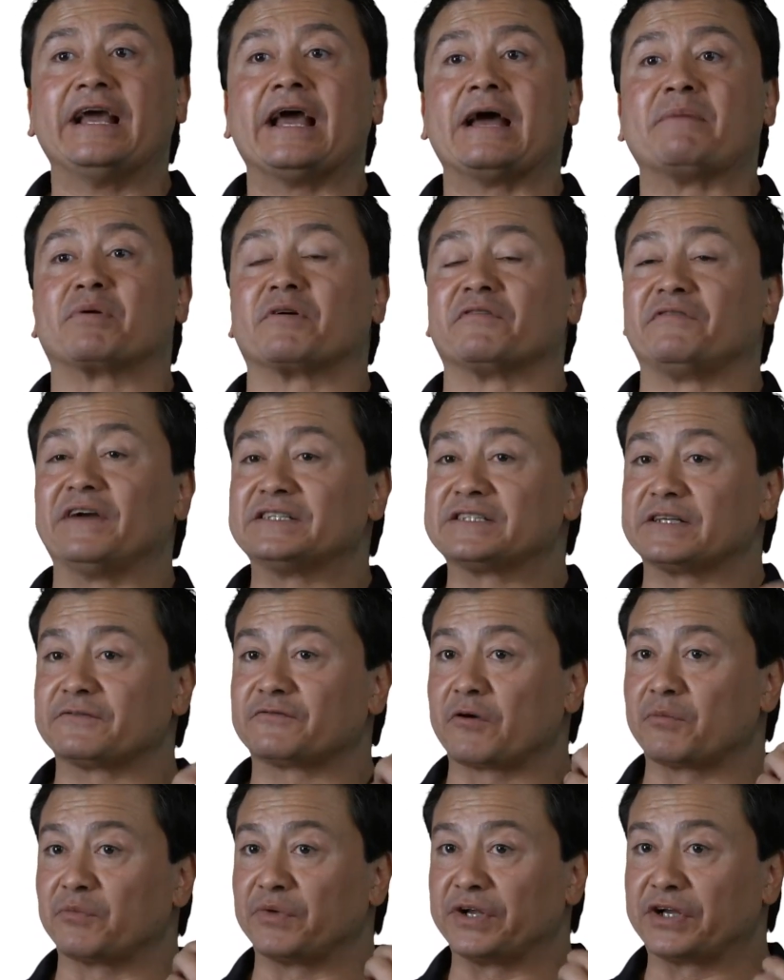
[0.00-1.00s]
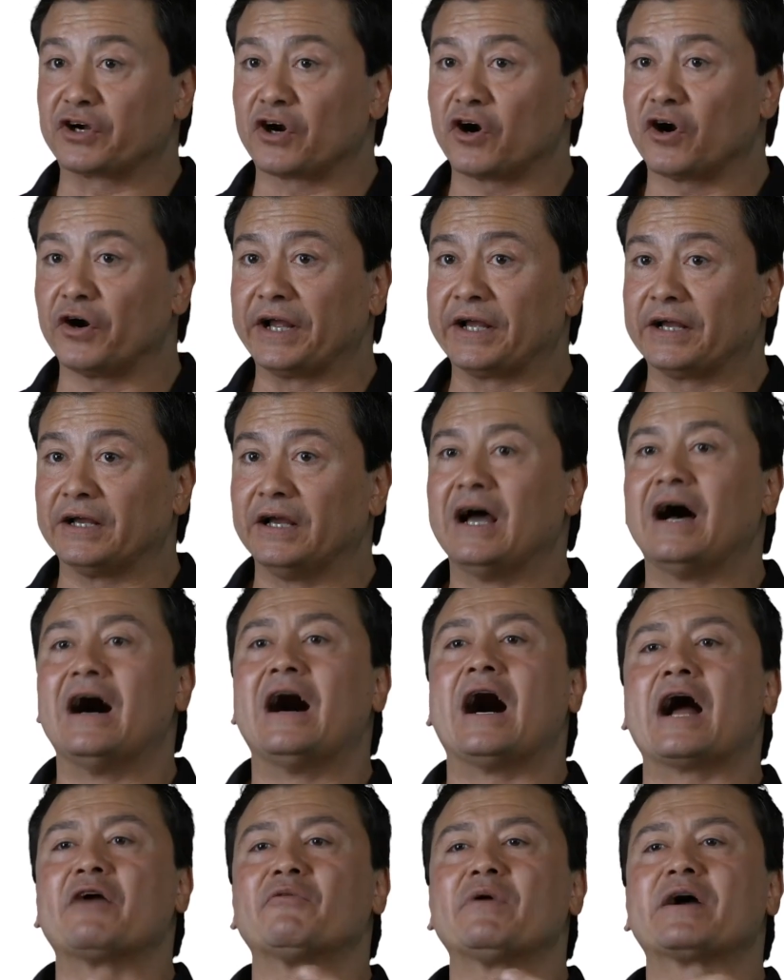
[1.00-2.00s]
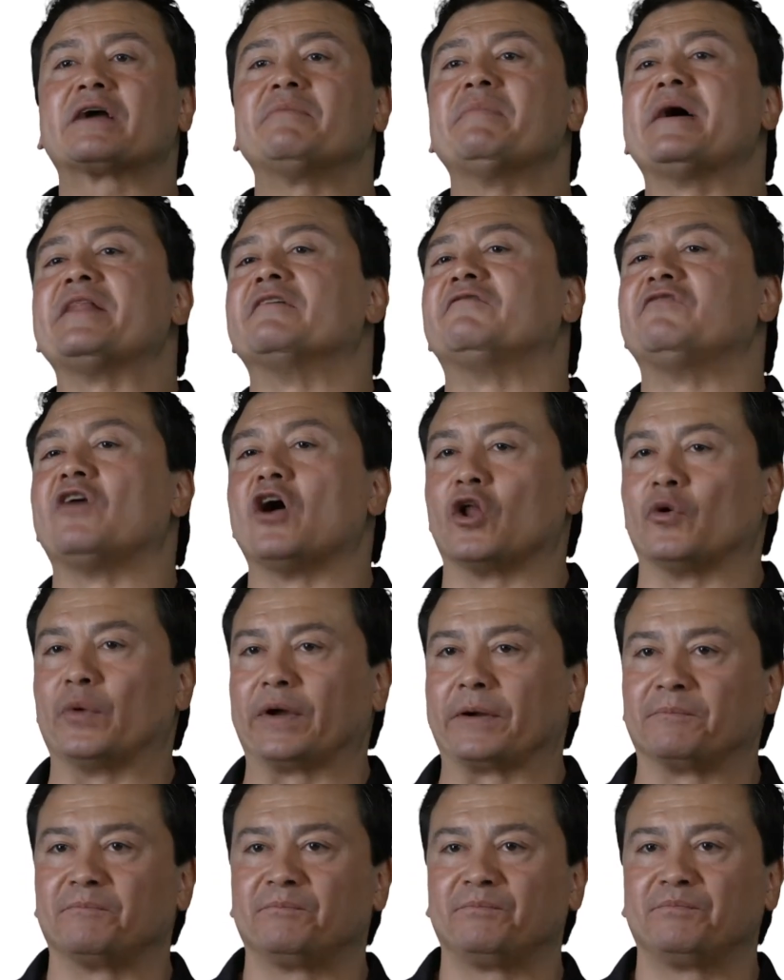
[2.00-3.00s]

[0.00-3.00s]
and prevents it from recurring, I recommend the following.